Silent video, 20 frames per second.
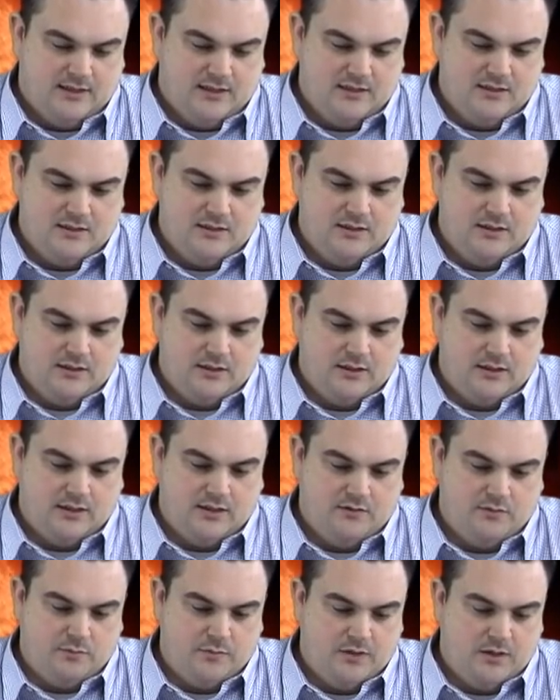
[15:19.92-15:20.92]
doesn't
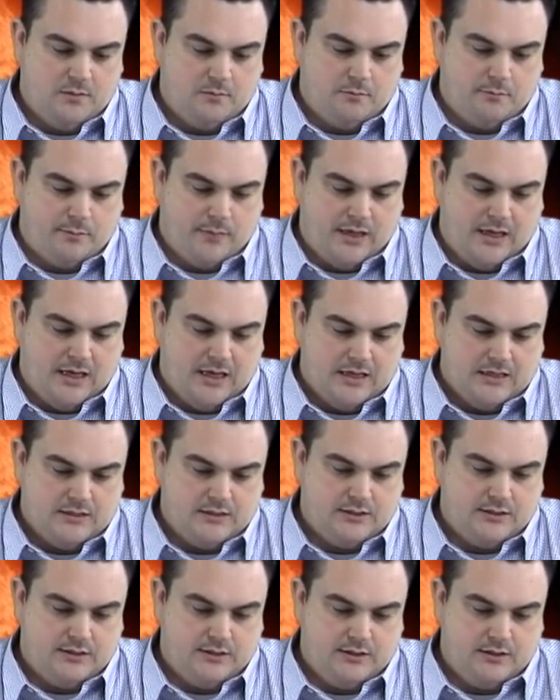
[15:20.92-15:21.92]
give me a
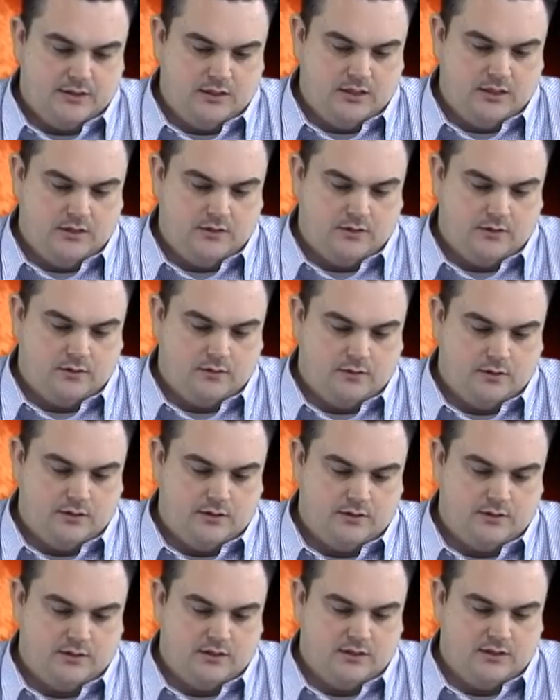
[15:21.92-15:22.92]
mass either.
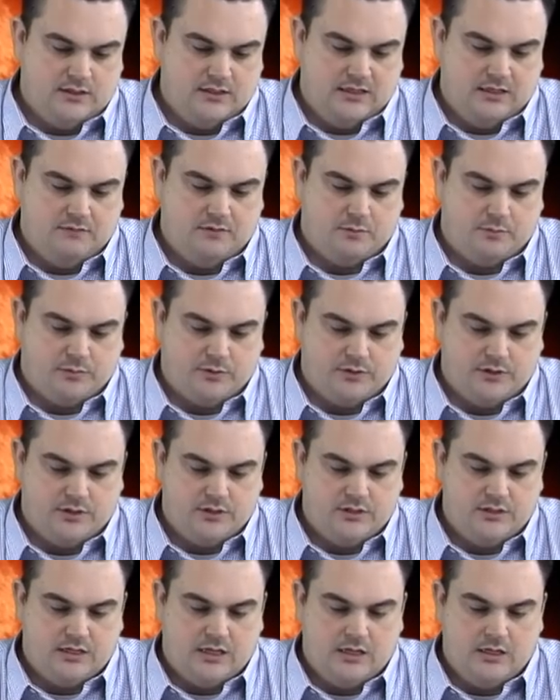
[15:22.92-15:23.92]
It does have a
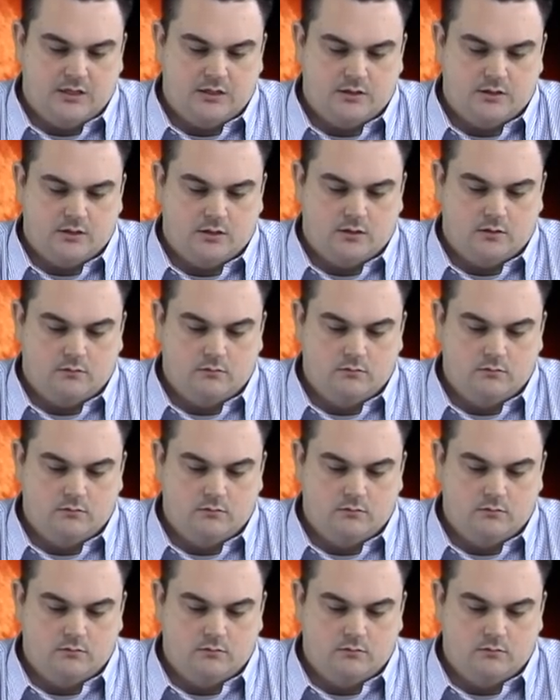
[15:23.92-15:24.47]
percentage though.